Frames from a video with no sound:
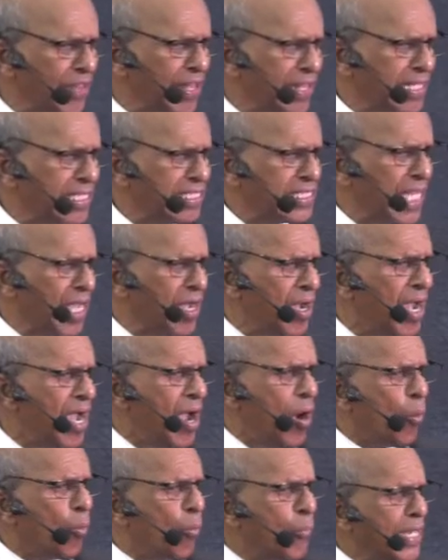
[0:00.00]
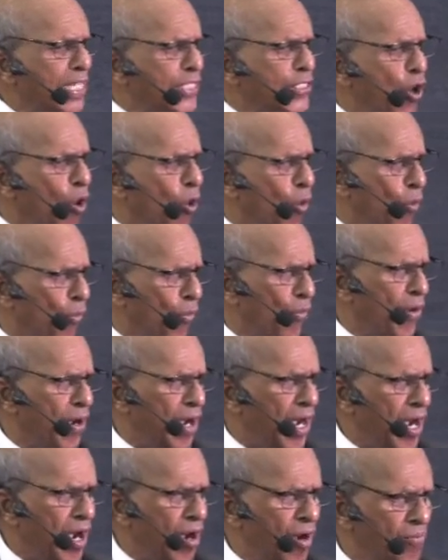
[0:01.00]
there is a widow
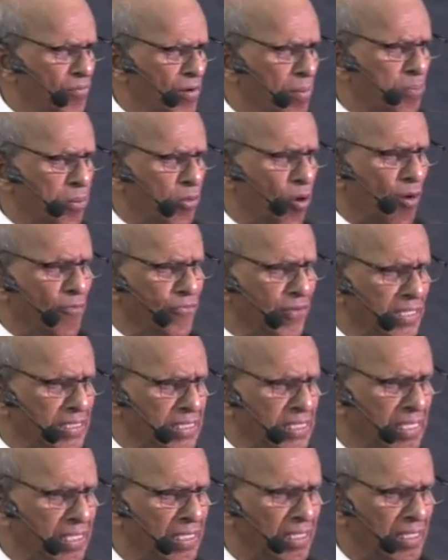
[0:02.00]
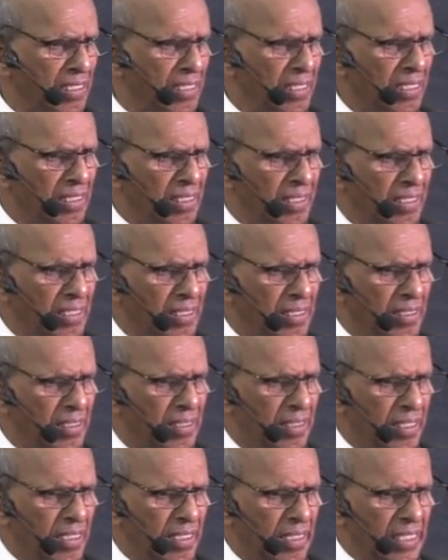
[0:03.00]
of a prophet.
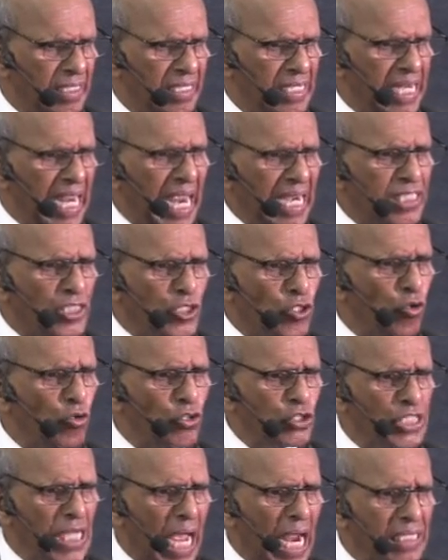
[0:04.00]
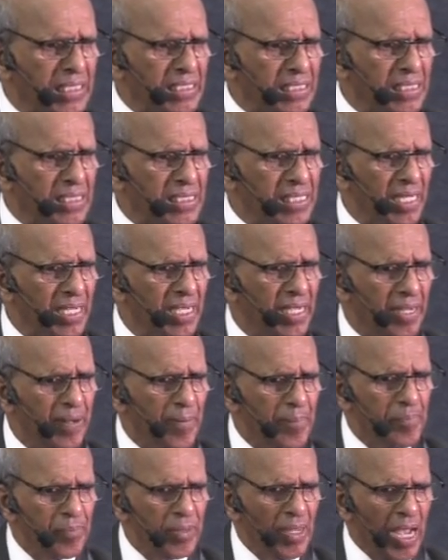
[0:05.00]
She had two sons,
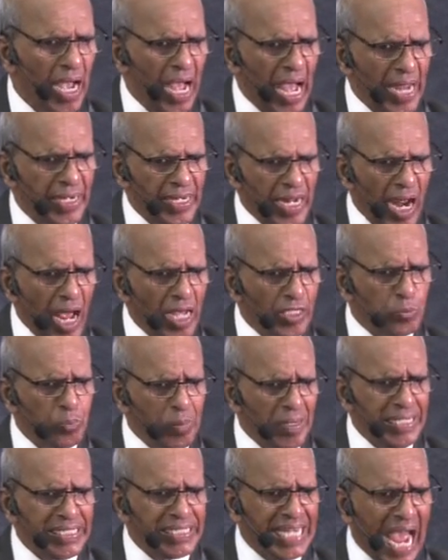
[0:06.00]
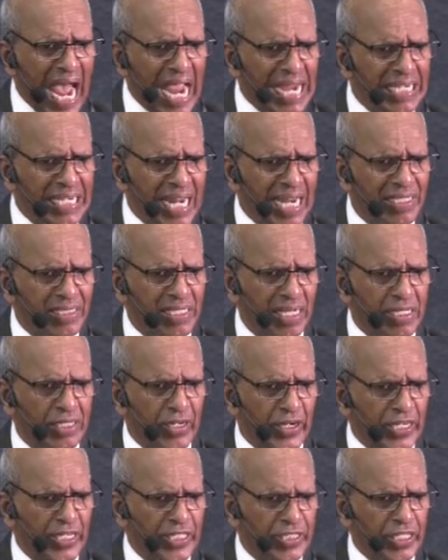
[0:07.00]
and her husband died, and the
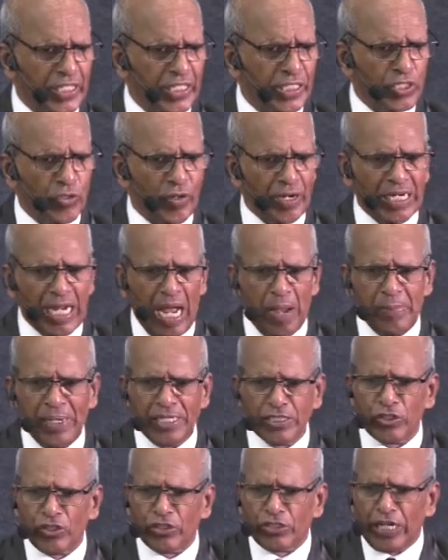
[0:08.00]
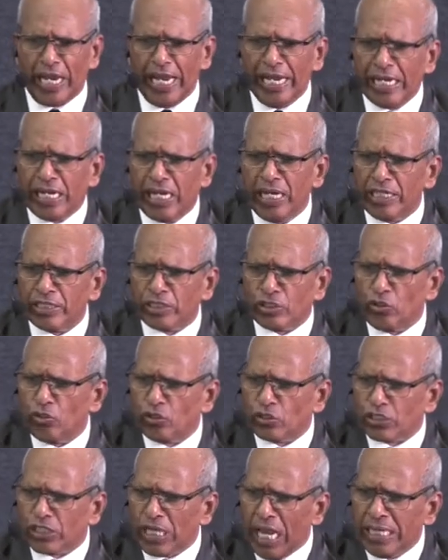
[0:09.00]
creditors were coming to take her
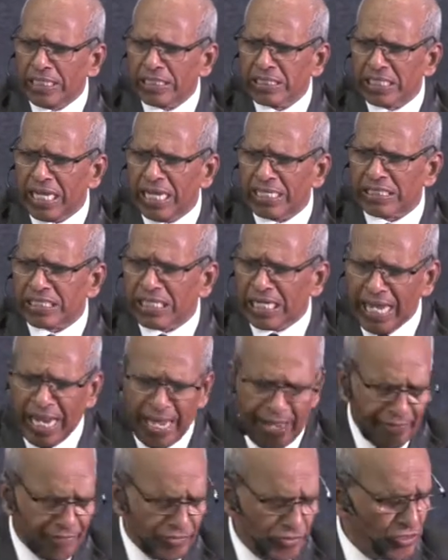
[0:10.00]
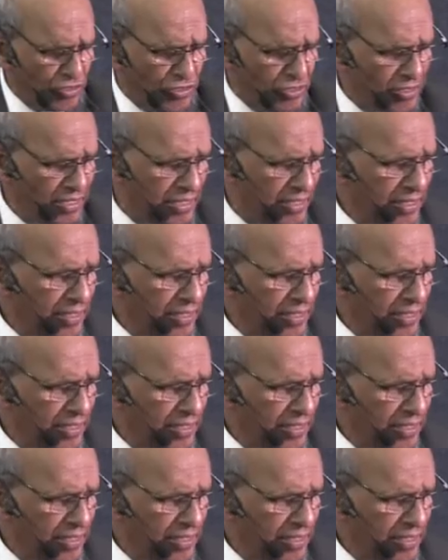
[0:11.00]
two sons as slaves.